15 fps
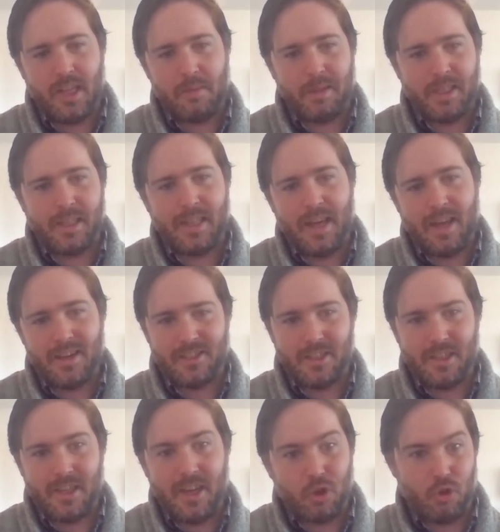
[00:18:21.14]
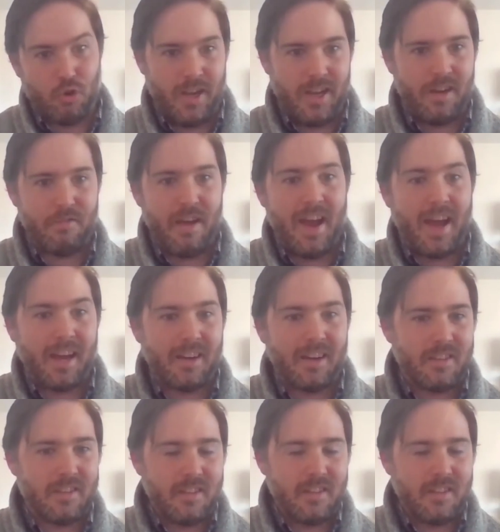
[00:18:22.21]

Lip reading: claiming that is a creative act.